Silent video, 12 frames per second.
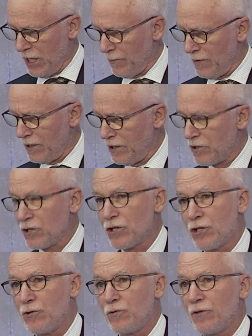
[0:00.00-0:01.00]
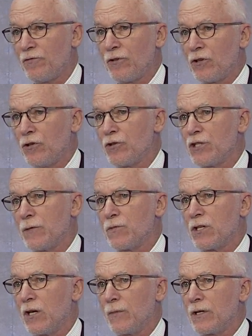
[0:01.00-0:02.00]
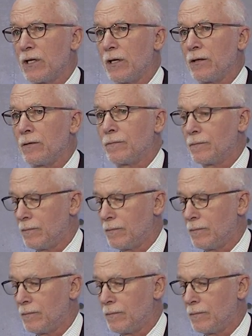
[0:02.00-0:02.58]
happening here is that two different concepts are coming together.